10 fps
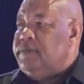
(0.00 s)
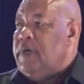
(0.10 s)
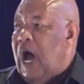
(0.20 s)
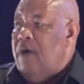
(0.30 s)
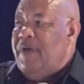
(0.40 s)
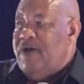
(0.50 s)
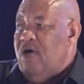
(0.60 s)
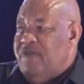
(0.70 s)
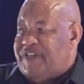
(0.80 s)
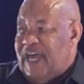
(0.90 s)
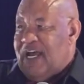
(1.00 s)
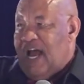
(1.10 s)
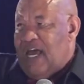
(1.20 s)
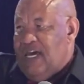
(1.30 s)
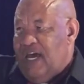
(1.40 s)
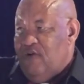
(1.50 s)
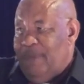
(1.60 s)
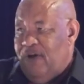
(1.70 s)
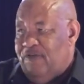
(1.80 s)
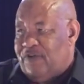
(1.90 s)
How many of saying, I hear you,
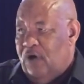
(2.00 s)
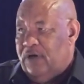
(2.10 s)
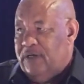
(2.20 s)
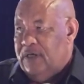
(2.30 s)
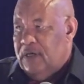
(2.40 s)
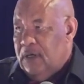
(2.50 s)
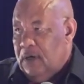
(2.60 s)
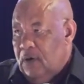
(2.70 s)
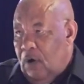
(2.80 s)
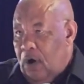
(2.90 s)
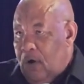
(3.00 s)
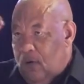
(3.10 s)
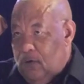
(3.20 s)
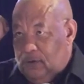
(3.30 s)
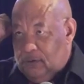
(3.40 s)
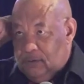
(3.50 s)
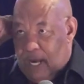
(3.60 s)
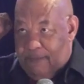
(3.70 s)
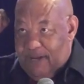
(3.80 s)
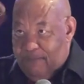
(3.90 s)
men of God? Oh,
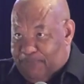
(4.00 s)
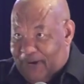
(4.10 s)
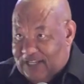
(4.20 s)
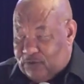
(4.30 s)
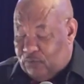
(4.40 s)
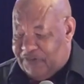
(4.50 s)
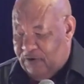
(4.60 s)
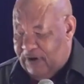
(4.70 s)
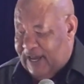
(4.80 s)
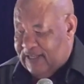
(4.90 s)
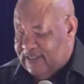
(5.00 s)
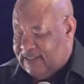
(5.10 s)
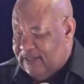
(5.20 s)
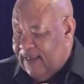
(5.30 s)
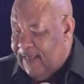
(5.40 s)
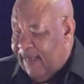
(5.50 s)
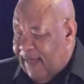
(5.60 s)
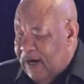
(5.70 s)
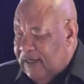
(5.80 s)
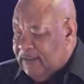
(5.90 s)
I'm impressed with your hands.
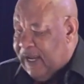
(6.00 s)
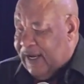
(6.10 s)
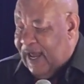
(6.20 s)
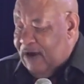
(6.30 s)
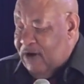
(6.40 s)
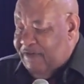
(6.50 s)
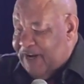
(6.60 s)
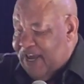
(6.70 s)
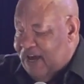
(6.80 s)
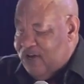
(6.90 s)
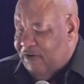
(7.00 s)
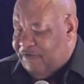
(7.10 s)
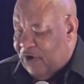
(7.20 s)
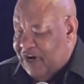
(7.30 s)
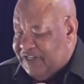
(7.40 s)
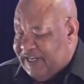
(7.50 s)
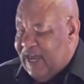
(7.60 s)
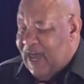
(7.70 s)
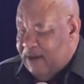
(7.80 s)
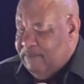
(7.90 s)
Can I even hear your voice
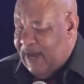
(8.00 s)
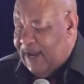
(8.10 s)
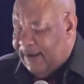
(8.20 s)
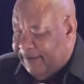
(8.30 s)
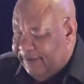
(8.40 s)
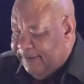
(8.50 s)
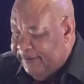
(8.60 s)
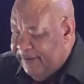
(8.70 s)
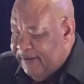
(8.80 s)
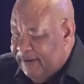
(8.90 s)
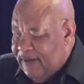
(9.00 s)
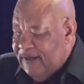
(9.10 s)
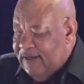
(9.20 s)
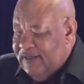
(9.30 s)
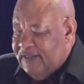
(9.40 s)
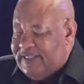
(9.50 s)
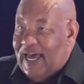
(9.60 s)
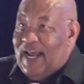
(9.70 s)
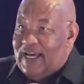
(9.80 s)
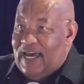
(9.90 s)
say amen? amen.
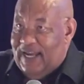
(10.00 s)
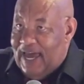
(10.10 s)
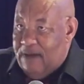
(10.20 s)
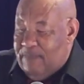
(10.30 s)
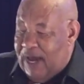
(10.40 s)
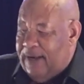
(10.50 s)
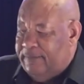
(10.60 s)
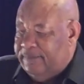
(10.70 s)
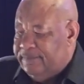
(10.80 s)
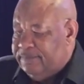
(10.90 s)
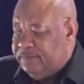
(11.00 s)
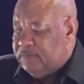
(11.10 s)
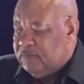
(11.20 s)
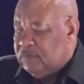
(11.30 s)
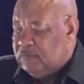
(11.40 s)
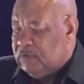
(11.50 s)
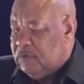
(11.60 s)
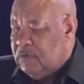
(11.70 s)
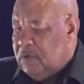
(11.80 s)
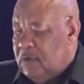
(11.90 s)
Say it again, amen.
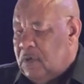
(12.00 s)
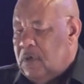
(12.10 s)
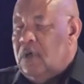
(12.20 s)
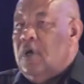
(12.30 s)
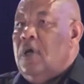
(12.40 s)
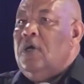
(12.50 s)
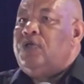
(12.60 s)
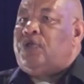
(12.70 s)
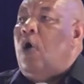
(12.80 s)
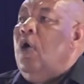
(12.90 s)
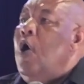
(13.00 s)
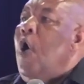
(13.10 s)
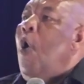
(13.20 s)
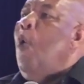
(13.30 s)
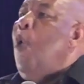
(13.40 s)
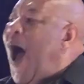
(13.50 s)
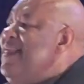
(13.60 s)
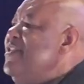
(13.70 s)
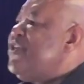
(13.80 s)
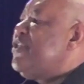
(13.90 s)
amen. So
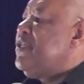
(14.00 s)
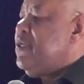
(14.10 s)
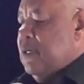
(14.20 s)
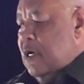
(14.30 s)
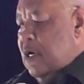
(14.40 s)
once